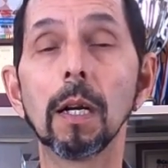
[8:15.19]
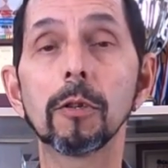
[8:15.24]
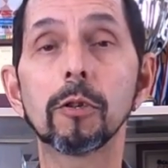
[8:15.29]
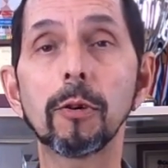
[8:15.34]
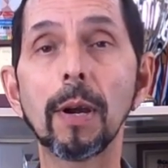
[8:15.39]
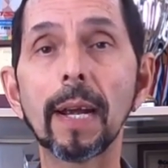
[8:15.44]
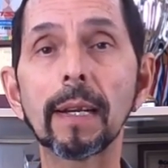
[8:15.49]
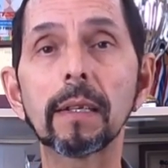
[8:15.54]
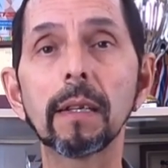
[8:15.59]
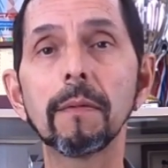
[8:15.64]

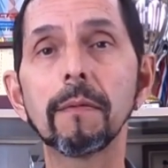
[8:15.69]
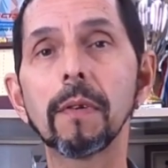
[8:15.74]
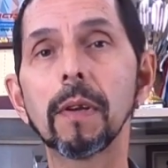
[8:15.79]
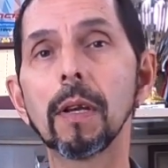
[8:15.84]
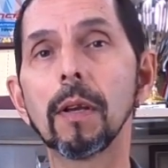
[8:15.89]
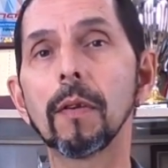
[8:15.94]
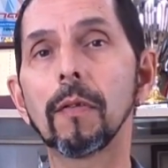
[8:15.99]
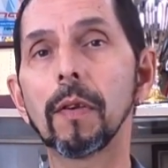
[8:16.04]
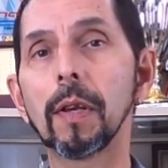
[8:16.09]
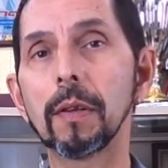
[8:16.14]
Tractive
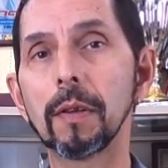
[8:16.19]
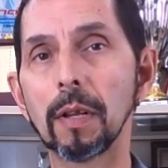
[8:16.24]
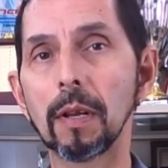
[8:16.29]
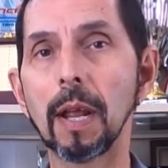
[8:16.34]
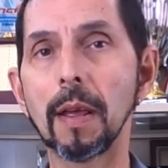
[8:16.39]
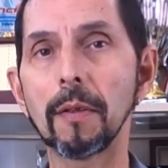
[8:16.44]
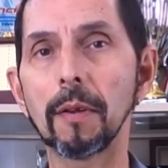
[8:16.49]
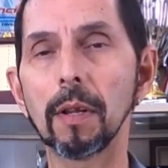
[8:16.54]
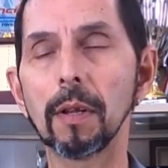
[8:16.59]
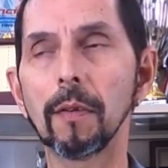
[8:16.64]
is in the
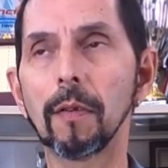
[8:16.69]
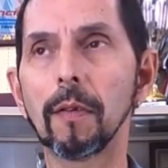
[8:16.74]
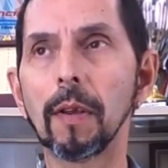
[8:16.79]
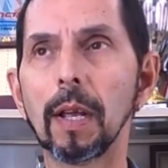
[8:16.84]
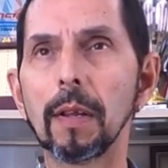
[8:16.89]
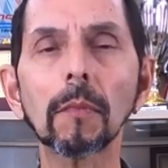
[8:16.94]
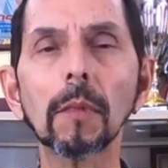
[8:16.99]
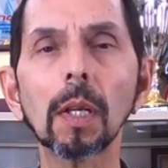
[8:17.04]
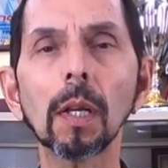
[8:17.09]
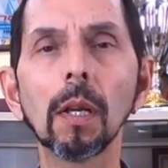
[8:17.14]
Netherlands.
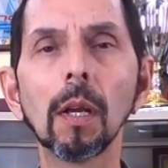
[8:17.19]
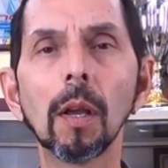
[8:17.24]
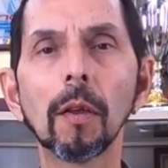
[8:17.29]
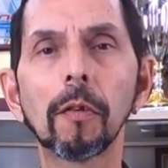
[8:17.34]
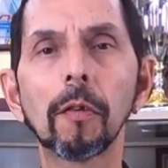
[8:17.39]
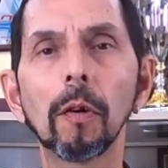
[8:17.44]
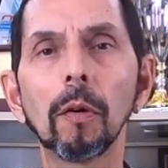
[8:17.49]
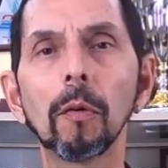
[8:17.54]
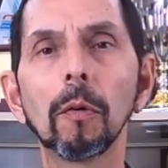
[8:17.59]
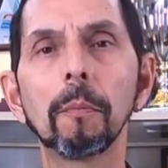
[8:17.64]

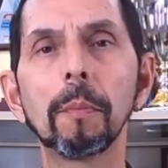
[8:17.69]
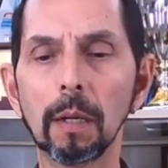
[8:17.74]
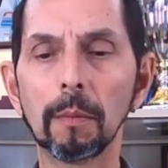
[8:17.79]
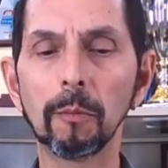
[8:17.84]
So